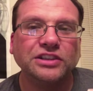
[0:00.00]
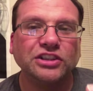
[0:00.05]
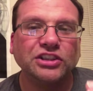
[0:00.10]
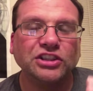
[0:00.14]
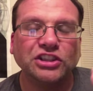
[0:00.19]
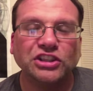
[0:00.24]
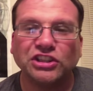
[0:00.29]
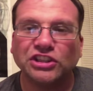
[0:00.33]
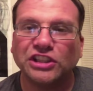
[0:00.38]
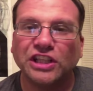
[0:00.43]

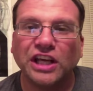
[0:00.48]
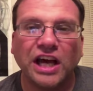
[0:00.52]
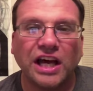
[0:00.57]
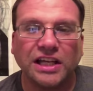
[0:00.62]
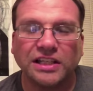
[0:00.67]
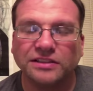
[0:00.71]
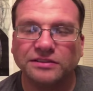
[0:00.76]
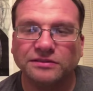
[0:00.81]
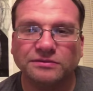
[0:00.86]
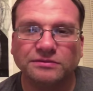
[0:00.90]
She's
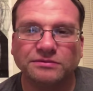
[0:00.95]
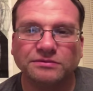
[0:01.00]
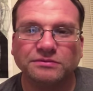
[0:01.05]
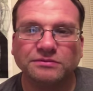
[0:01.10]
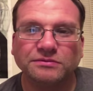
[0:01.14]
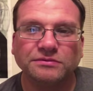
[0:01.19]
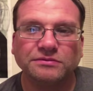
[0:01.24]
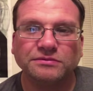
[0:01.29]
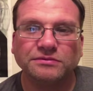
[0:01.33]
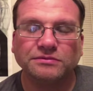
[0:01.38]
not.
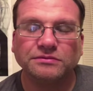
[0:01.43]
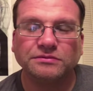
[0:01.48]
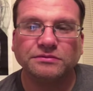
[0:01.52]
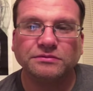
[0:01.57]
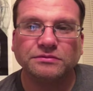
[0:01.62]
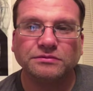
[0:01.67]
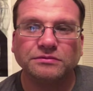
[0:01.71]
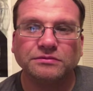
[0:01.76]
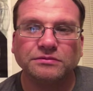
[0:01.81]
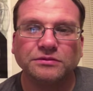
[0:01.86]

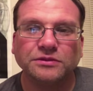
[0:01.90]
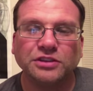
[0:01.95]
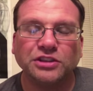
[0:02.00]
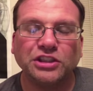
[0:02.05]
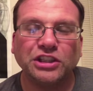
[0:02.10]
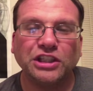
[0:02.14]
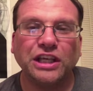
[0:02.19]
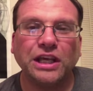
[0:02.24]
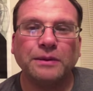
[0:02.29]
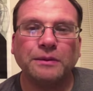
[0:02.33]

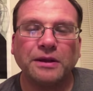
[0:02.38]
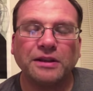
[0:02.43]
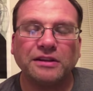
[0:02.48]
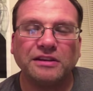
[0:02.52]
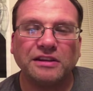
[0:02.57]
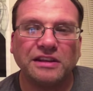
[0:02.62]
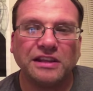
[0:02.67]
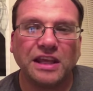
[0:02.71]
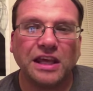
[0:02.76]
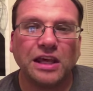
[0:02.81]
She came out
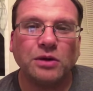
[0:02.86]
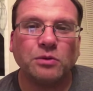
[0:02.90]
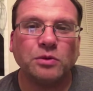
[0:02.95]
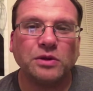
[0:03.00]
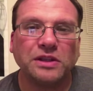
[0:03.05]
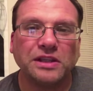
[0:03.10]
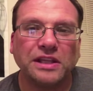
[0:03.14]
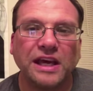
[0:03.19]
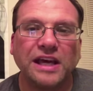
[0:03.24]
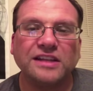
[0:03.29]
today
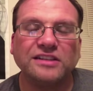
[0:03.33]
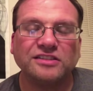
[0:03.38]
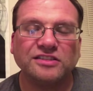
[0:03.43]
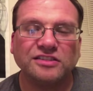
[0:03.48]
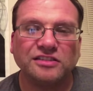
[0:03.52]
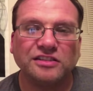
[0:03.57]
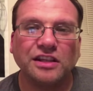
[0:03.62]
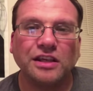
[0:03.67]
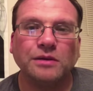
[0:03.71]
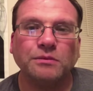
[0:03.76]
with that
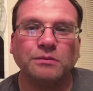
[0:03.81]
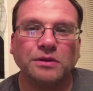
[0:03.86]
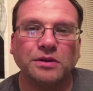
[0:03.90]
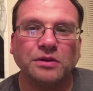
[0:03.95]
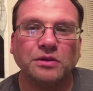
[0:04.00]
statement.